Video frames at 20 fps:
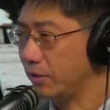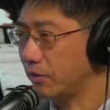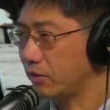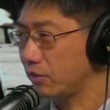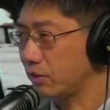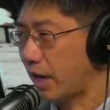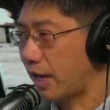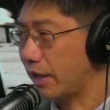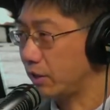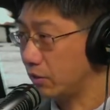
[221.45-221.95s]

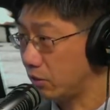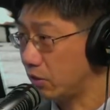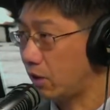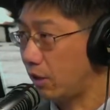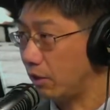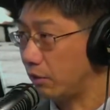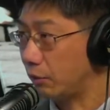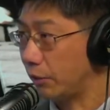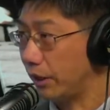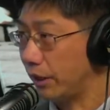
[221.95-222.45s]
I can
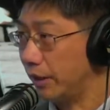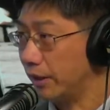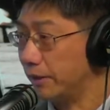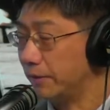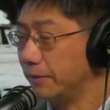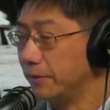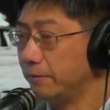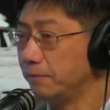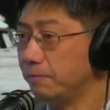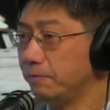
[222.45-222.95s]
tolerate
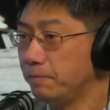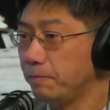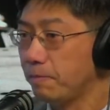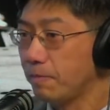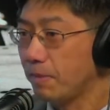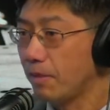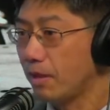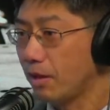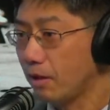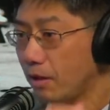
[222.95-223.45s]
it.
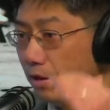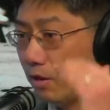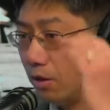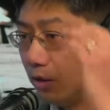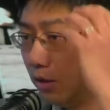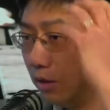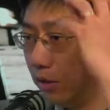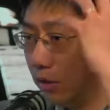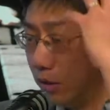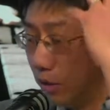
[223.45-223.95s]

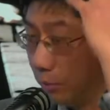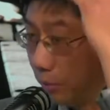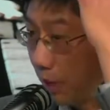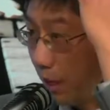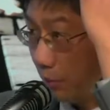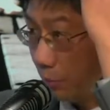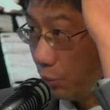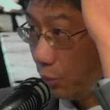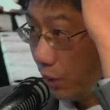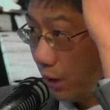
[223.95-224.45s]

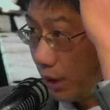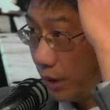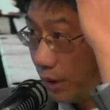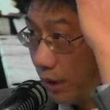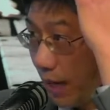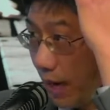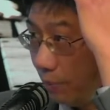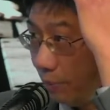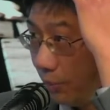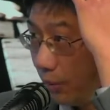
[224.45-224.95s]
Sometimes when it's
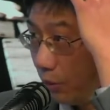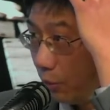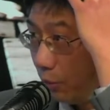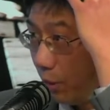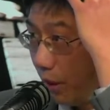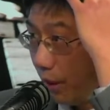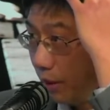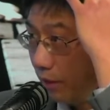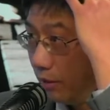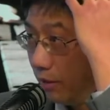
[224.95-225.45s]
tapping
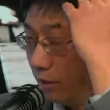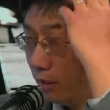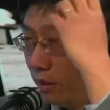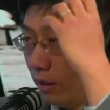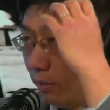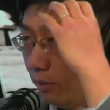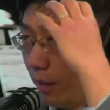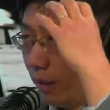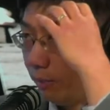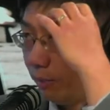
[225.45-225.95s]
away,
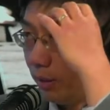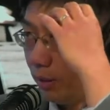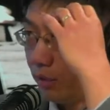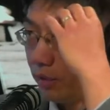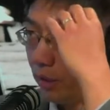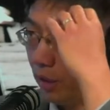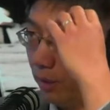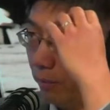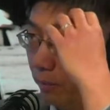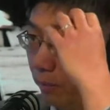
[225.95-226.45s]
there might be
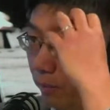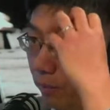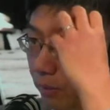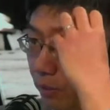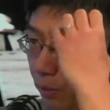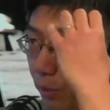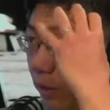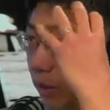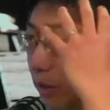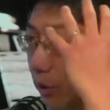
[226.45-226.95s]
some
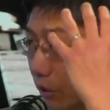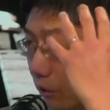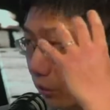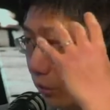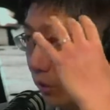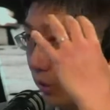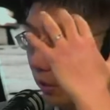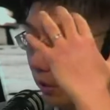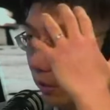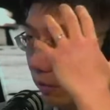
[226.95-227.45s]

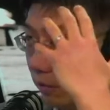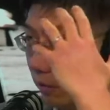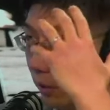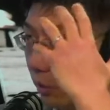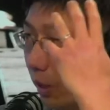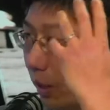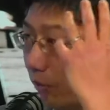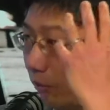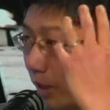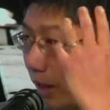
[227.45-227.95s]
twitches
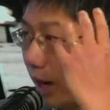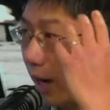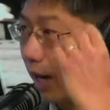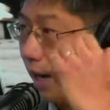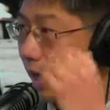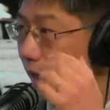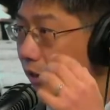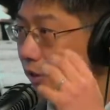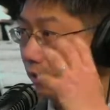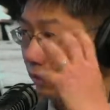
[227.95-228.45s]
around the
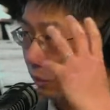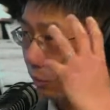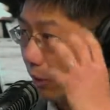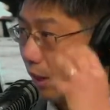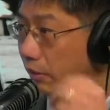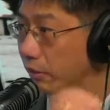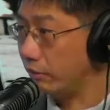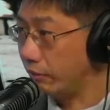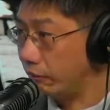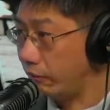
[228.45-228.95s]
eye or
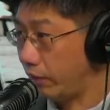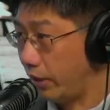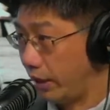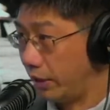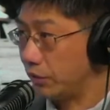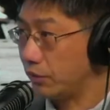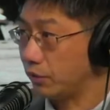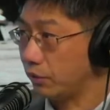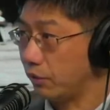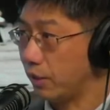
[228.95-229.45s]
around the
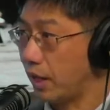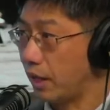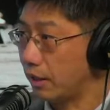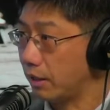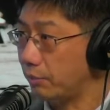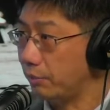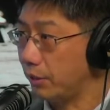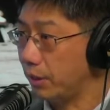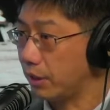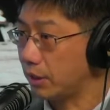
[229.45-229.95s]
face, so that
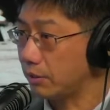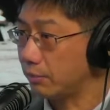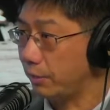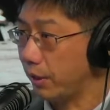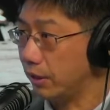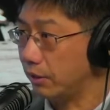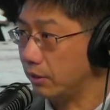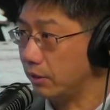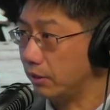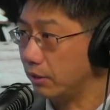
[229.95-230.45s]
can be
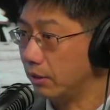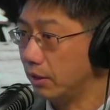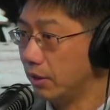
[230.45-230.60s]
expected.